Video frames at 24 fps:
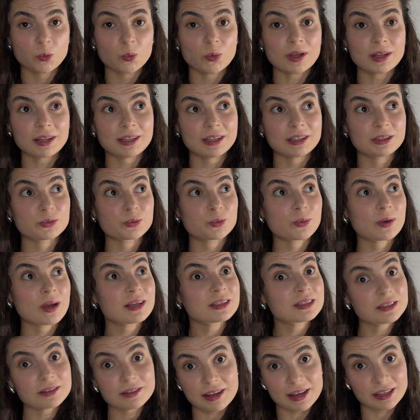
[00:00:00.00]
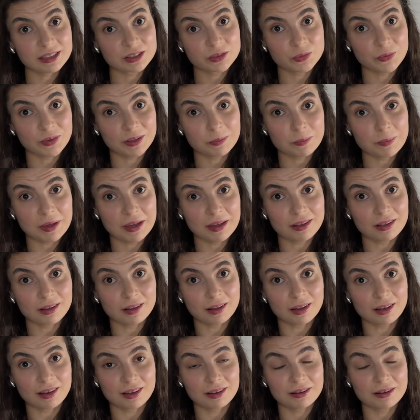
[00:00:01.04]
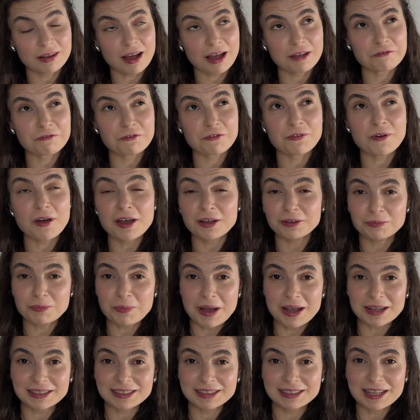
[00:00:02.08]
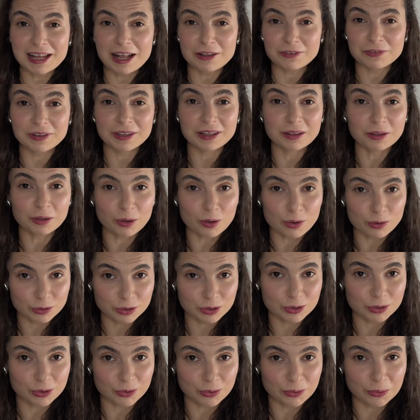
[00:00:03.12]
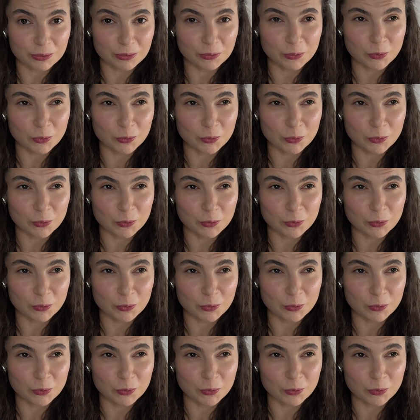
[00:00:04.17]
Well, it resonates with me a lot. I found myself in law school.